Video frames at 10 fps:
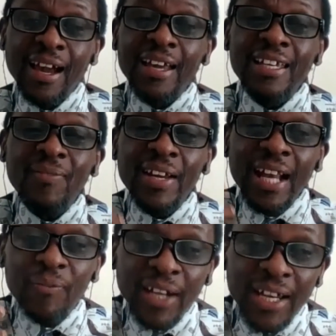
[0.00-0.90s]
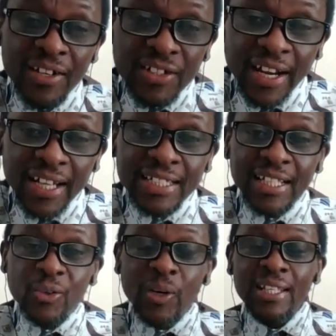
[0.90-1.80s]
Even after he
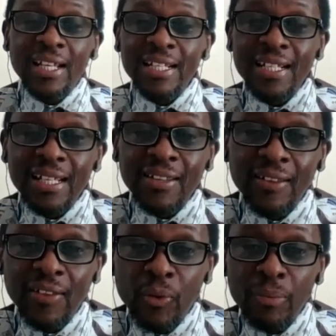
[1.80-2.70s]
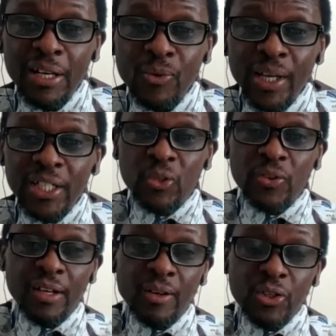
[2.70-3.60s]
resurrected, when the women went to
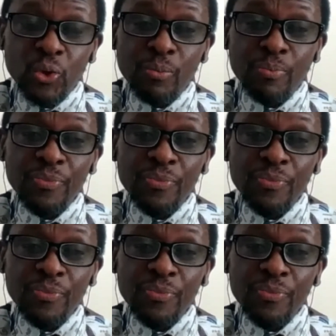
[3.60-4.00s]
the tomb,